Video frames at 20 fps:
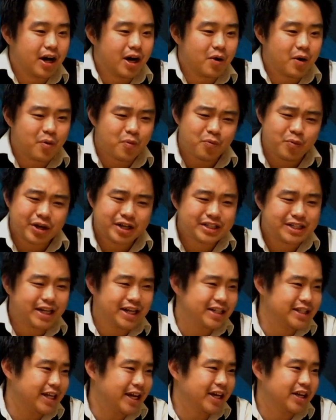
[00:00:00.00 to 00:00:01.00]
And what does
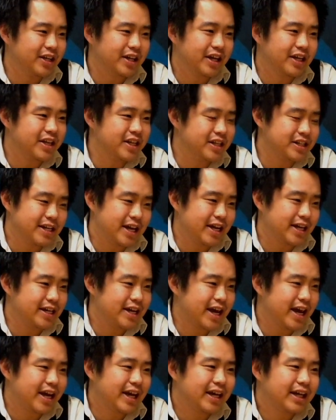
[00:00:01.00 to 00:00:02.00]
that entail on the
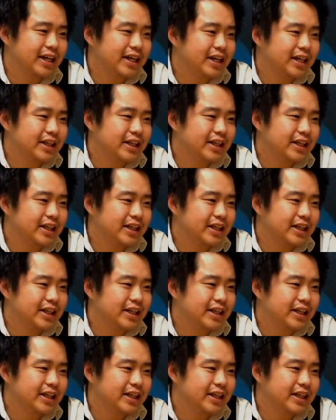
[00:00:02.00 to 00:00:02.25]
day-to-day?